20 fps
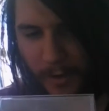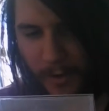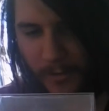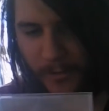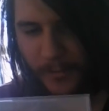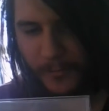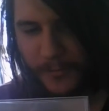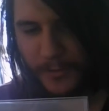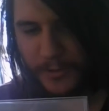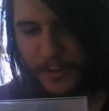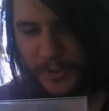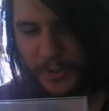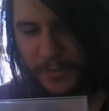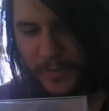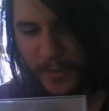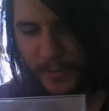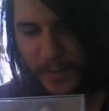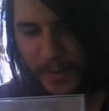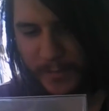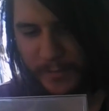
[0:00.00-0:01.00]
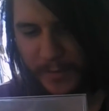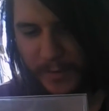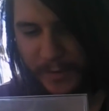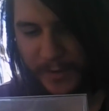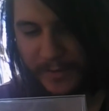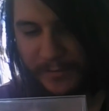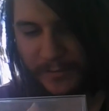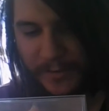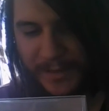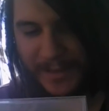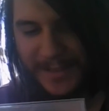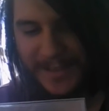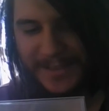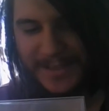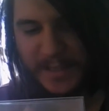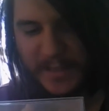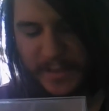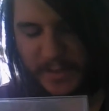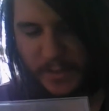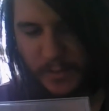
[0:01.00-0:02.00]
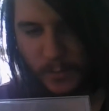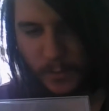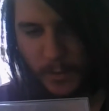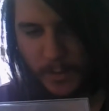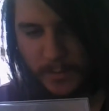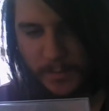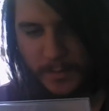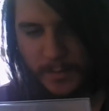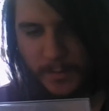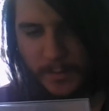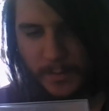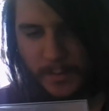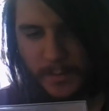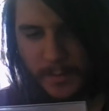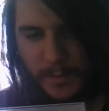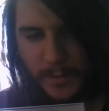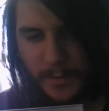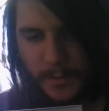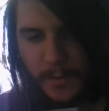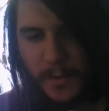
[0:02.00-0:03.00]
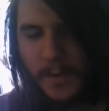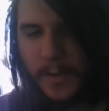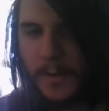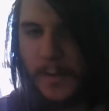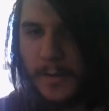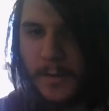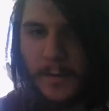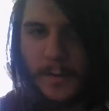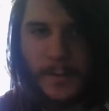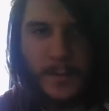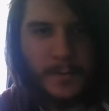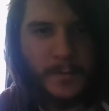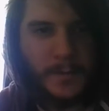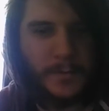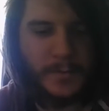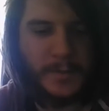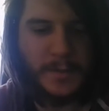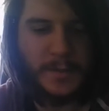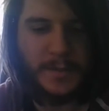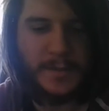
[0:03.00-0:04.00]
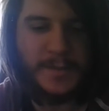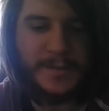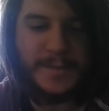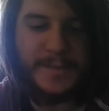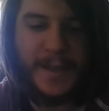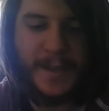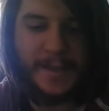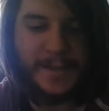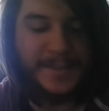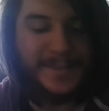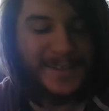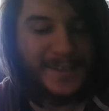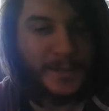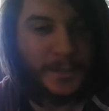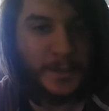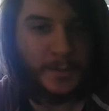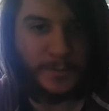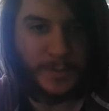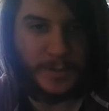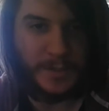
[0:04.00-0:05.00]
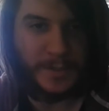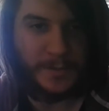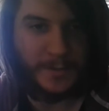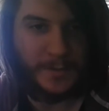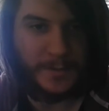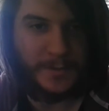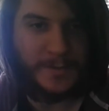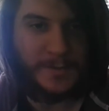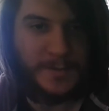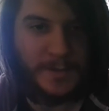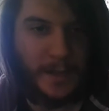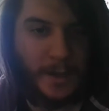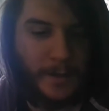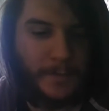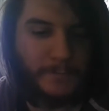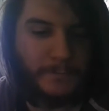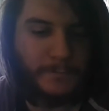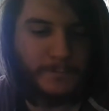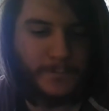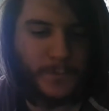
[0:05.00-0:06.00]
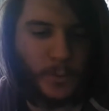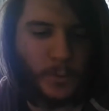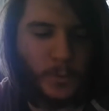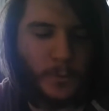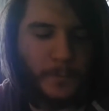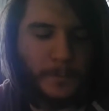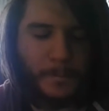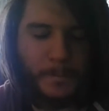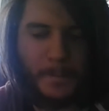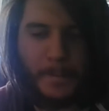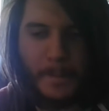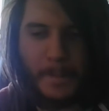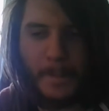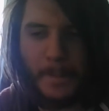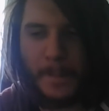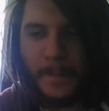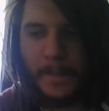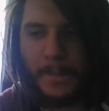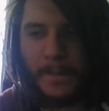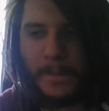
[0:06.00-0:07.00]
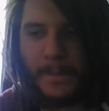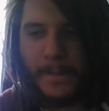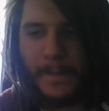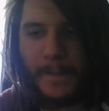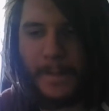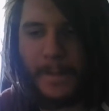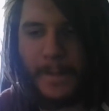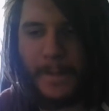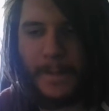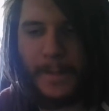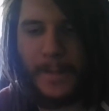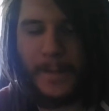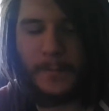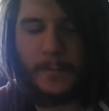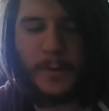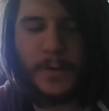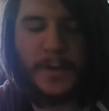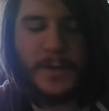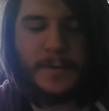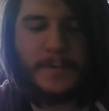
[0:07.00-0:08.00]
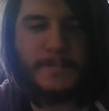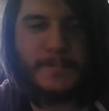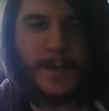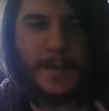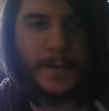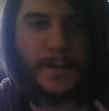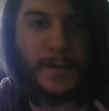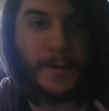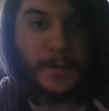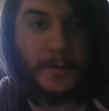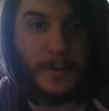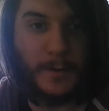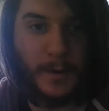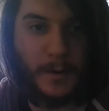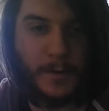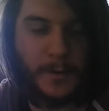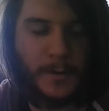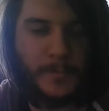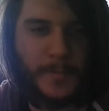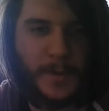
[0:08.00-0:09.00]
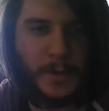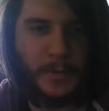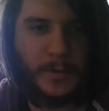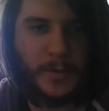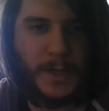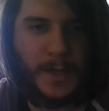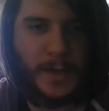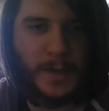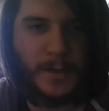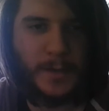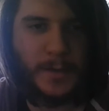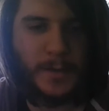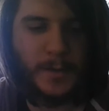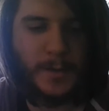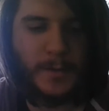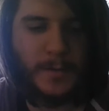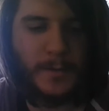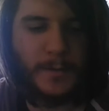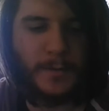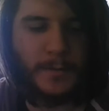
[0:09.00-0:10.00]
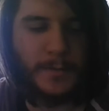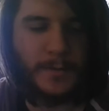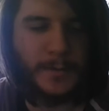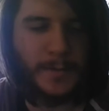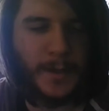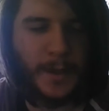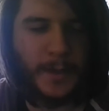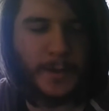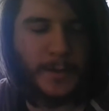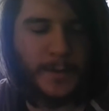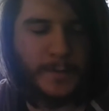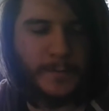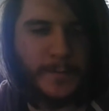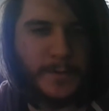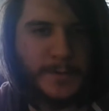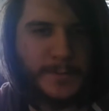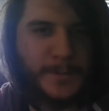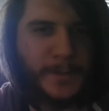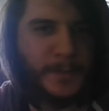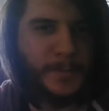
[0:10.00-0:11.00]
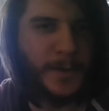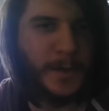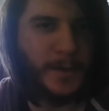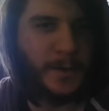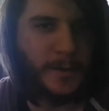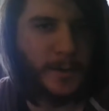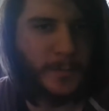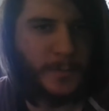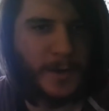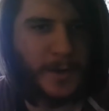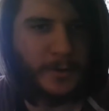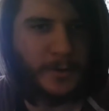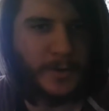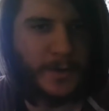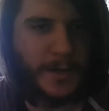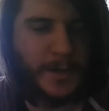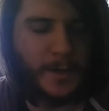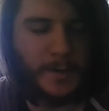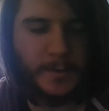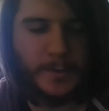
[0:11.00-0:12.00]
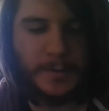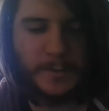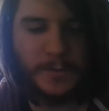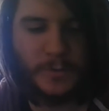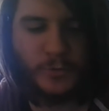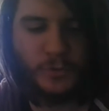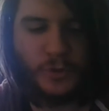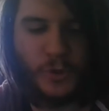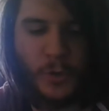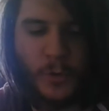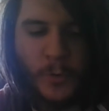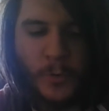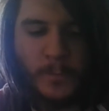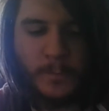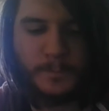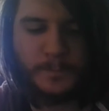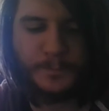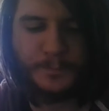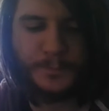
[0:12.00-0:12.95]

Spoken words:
a hollow version of him, if there even exists one. I love it. This deck is incomplete. It is not full. I wanted to make it a non-commander deck, and then Kane convinced me to make it a commander deck. So